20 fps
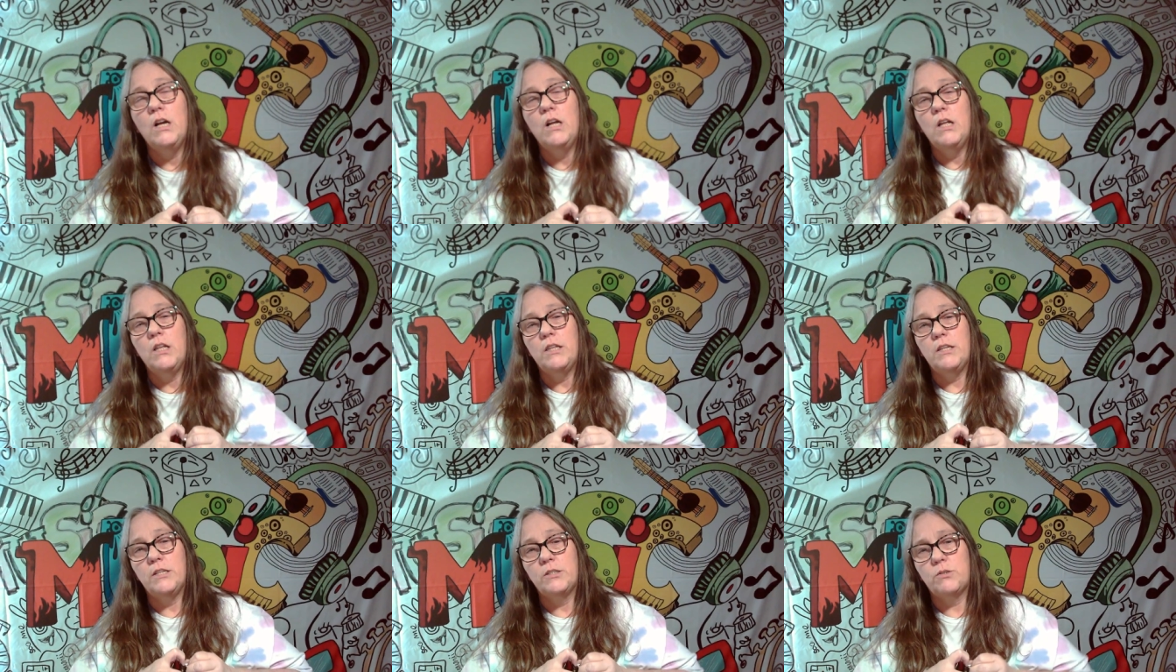
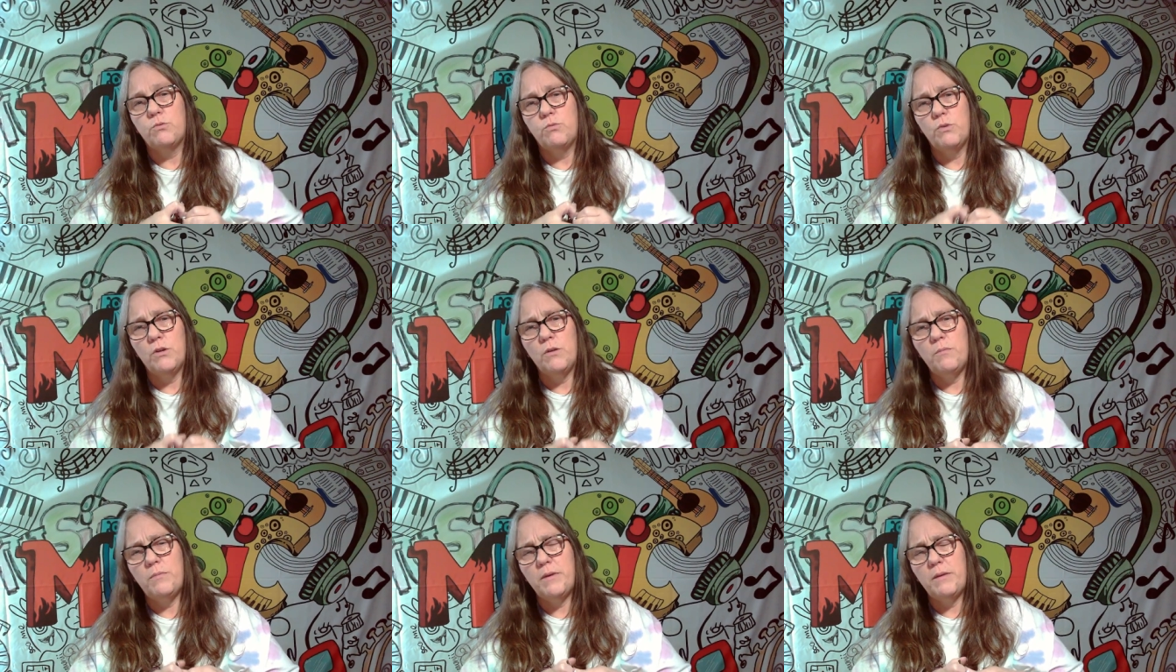This
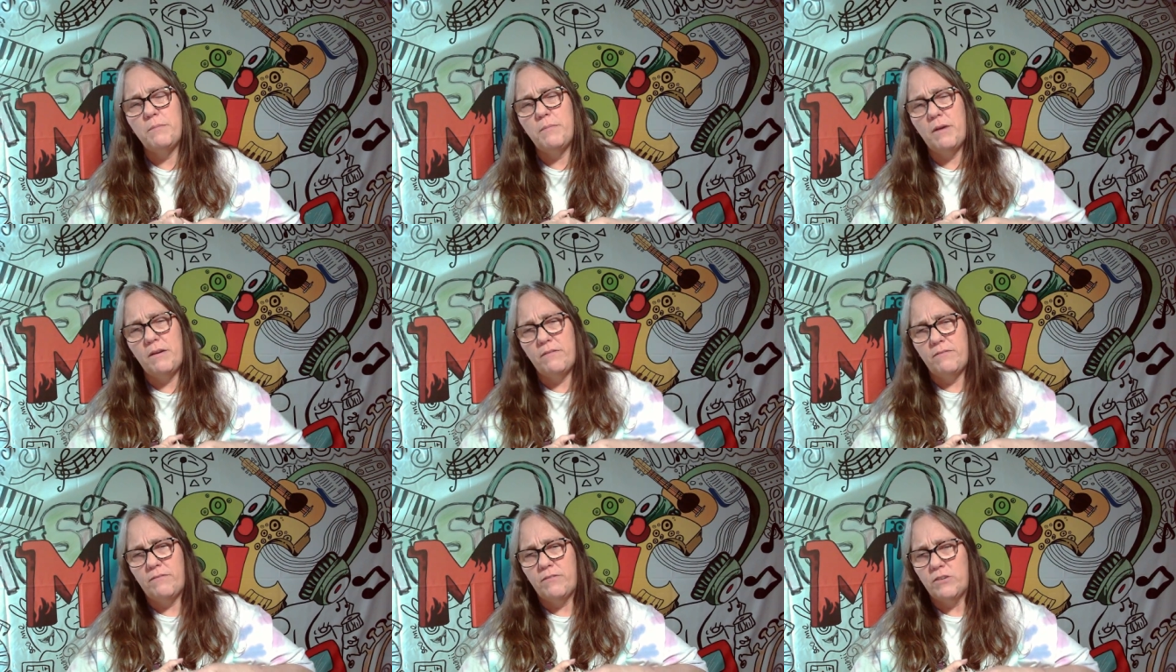will be
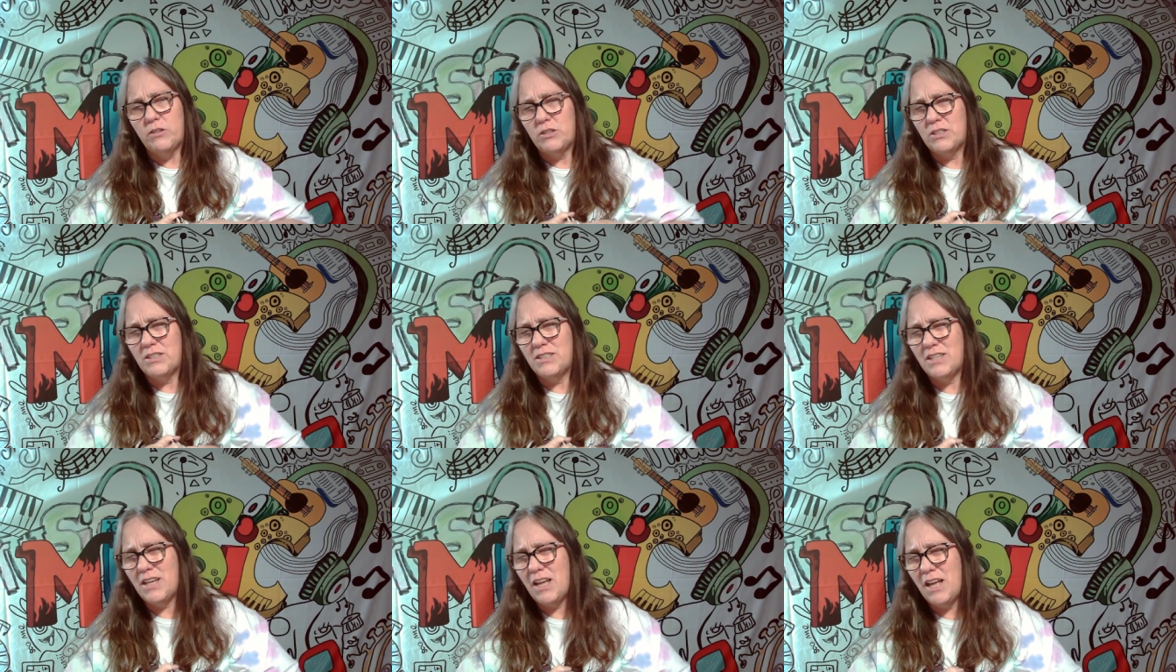my
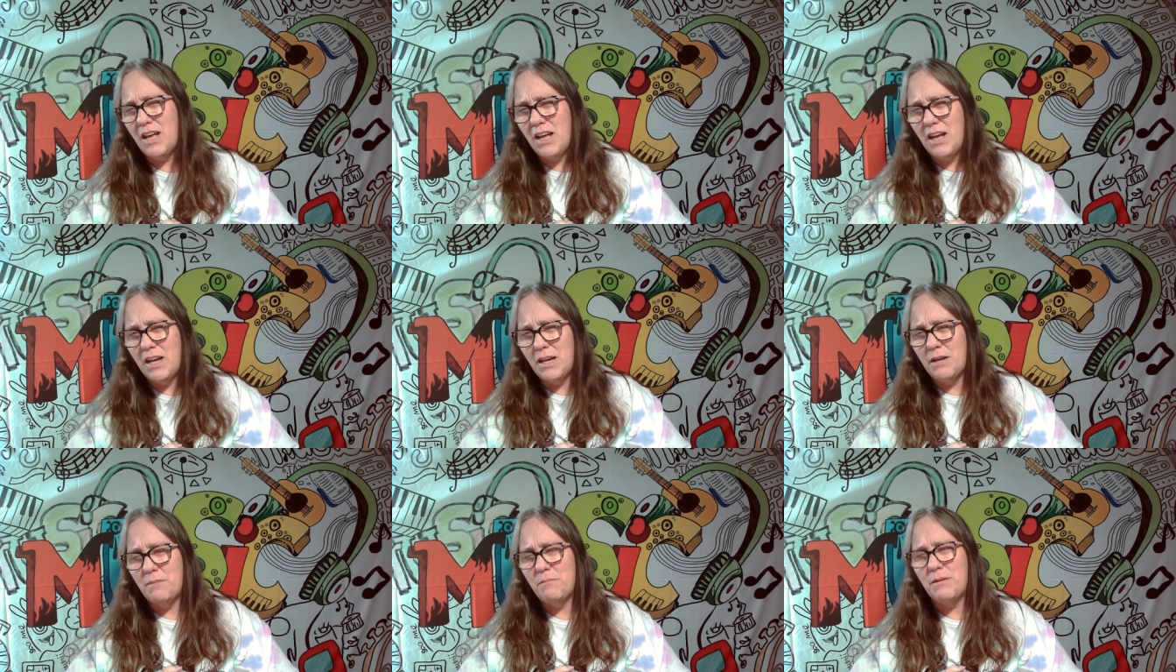first
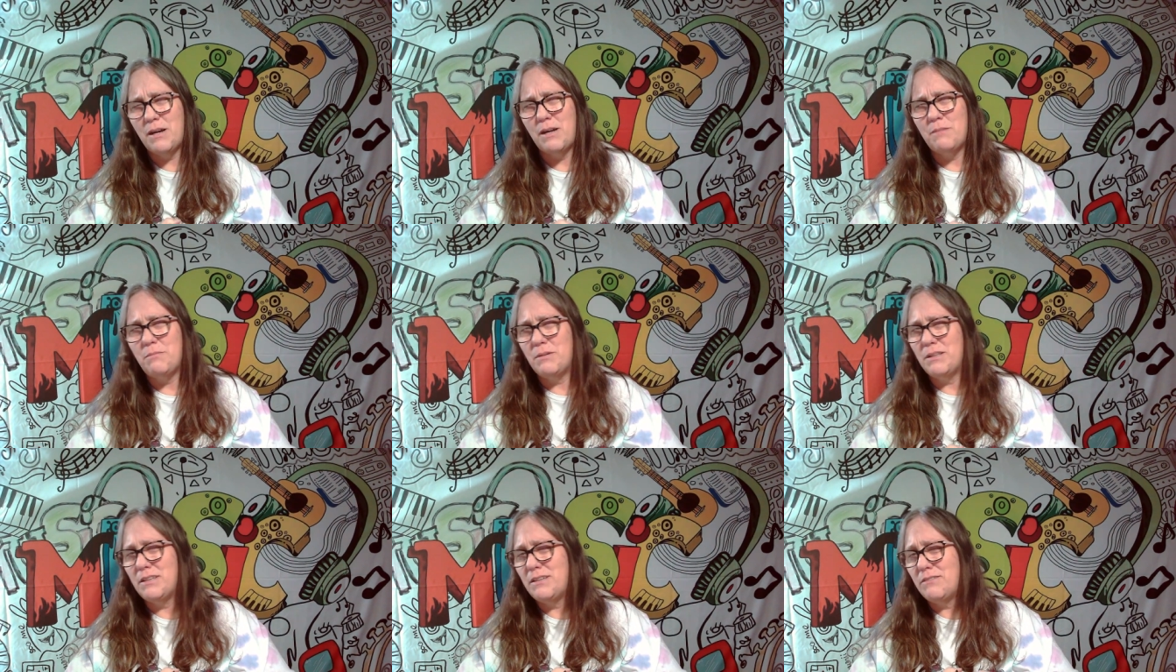time. I
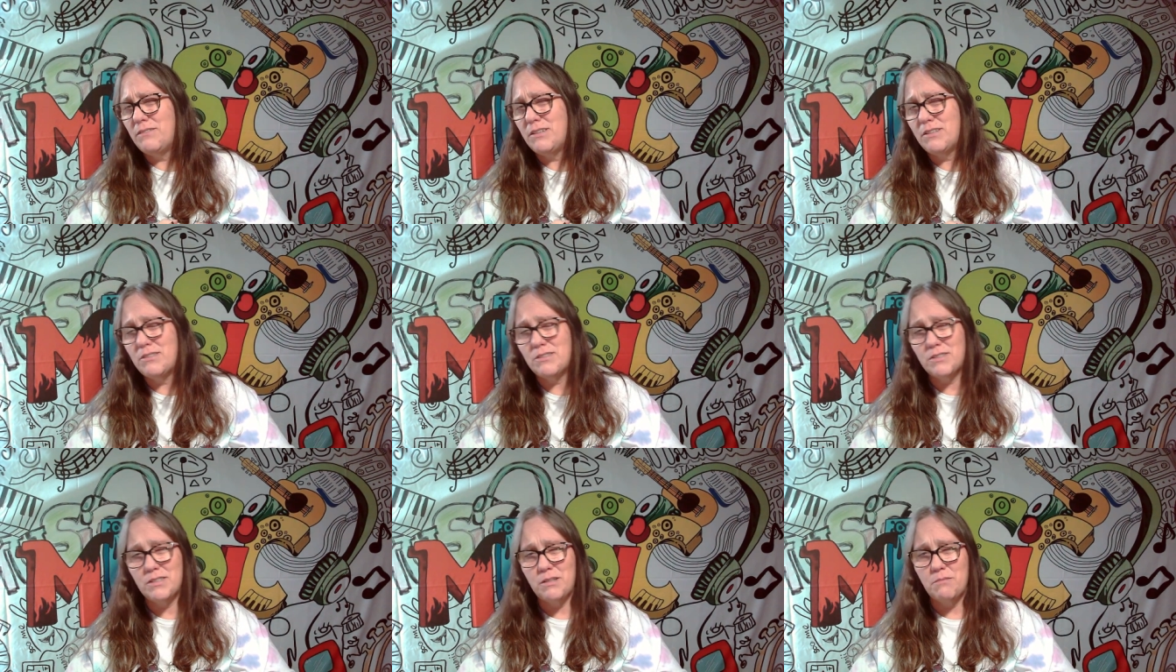believe
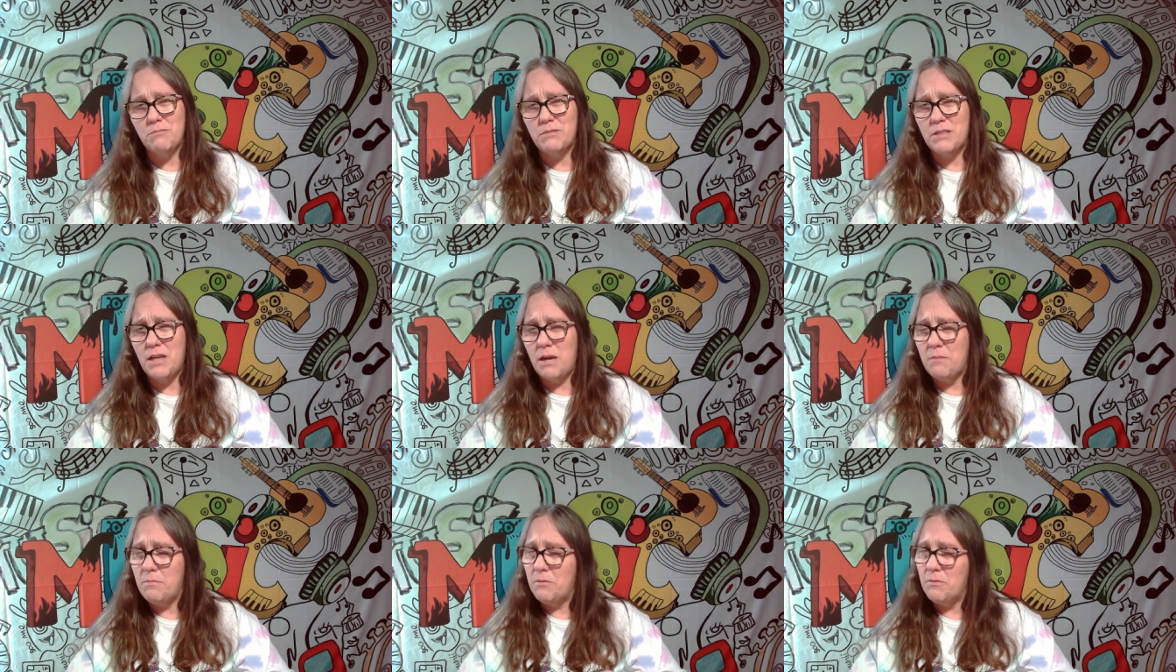there's some
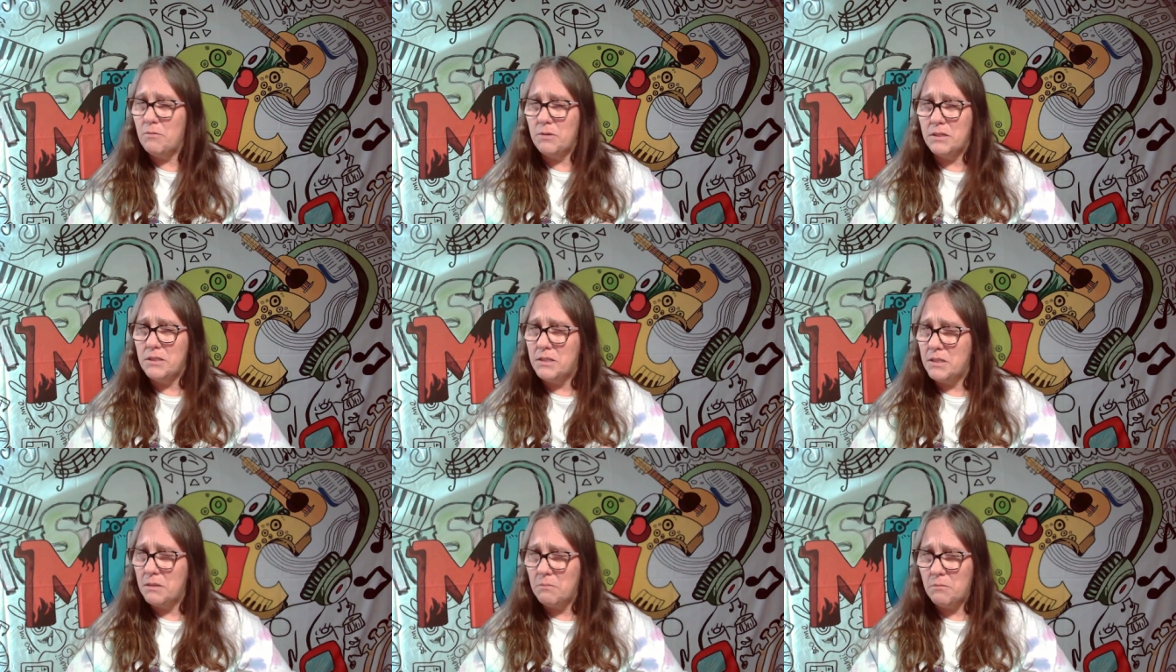type of
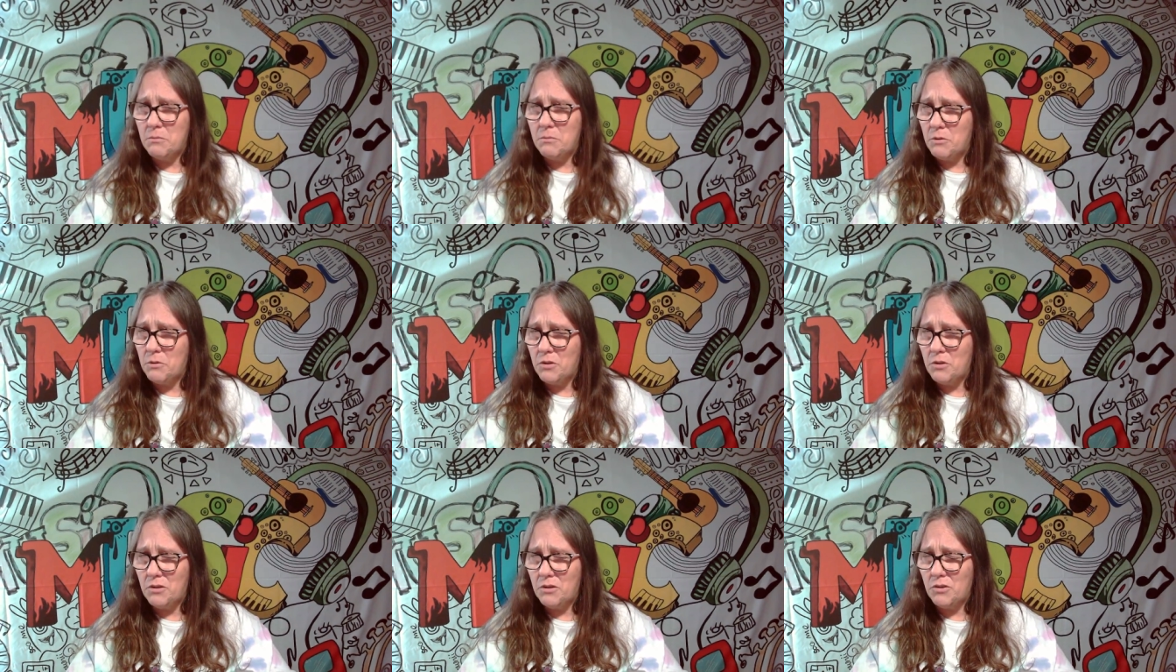
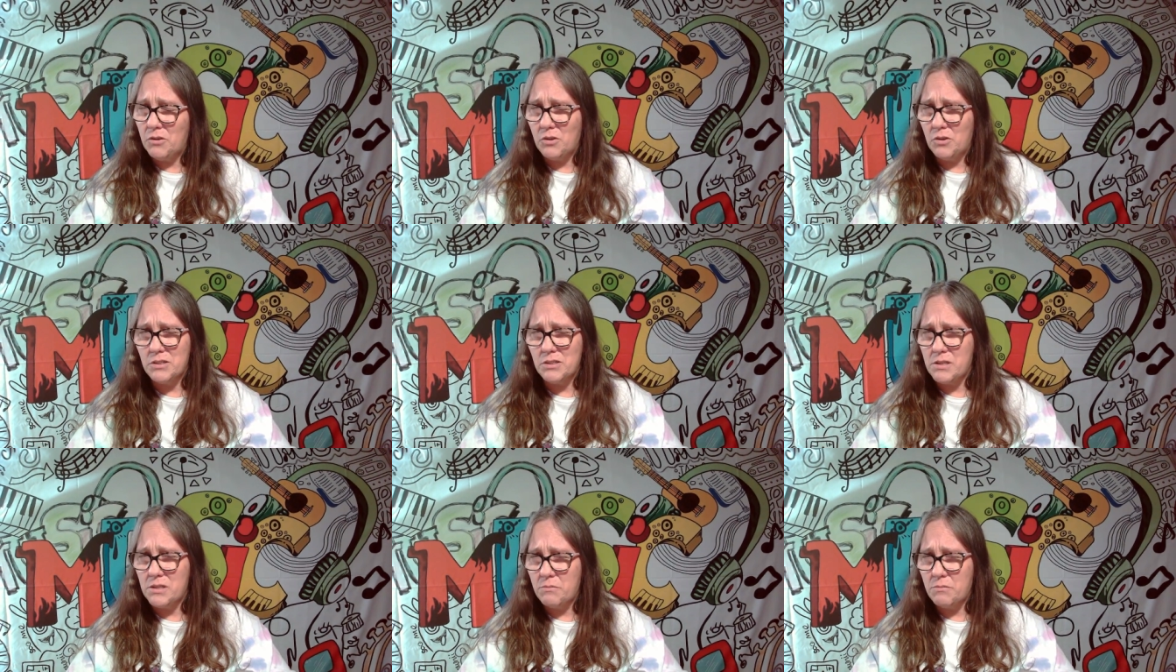redeemable or
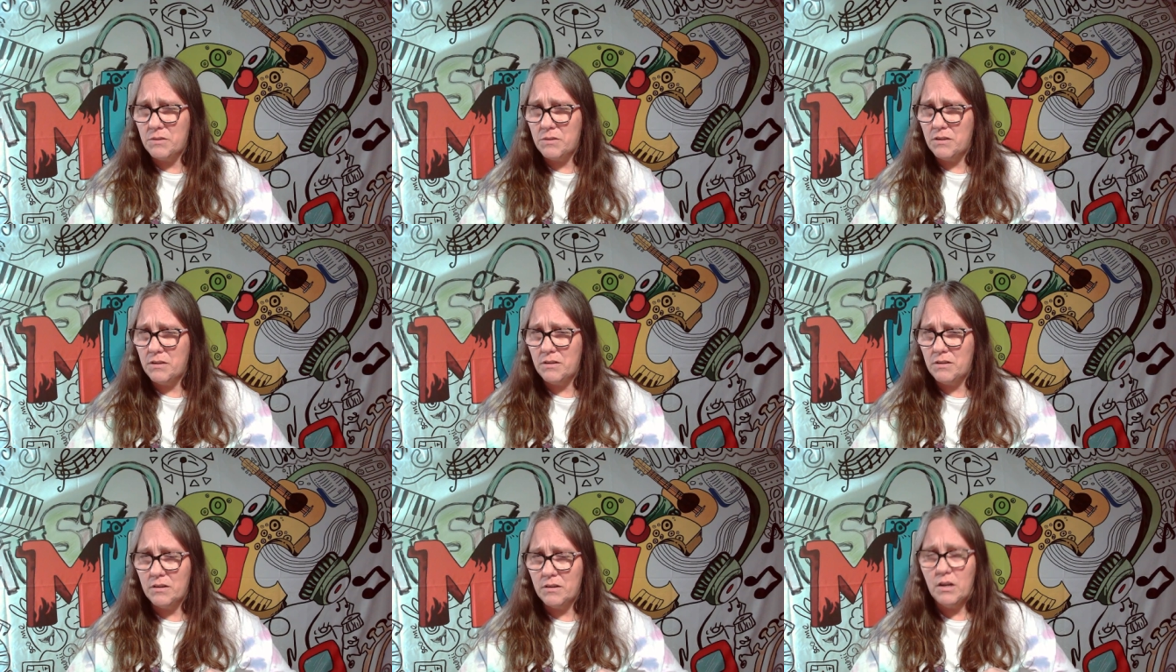
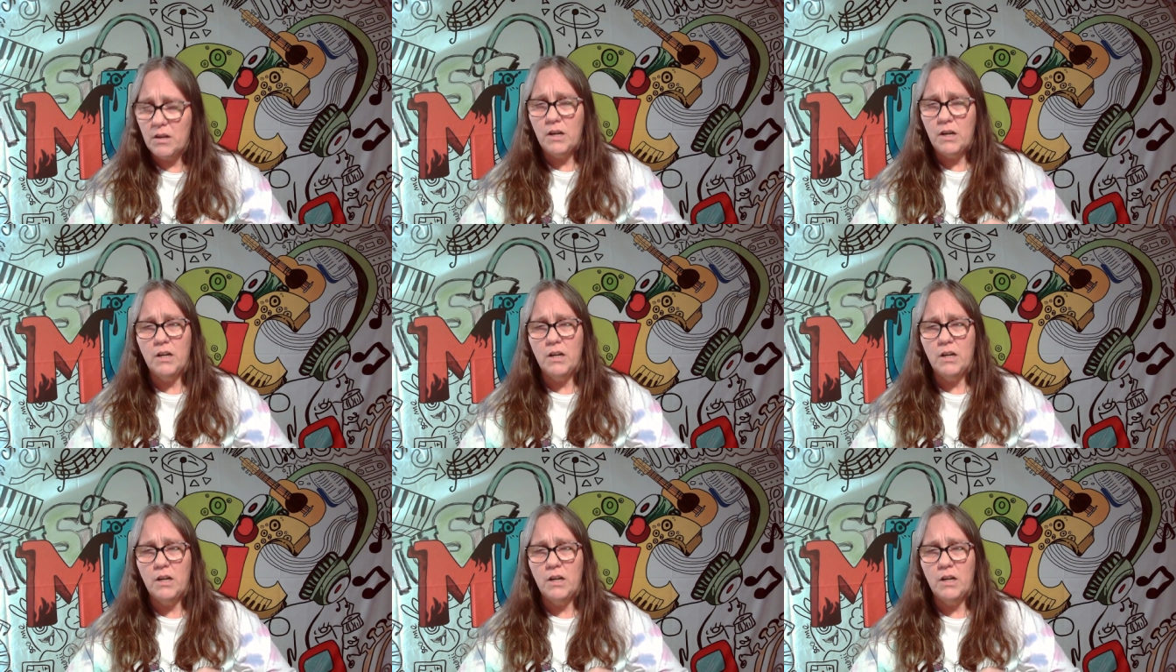something.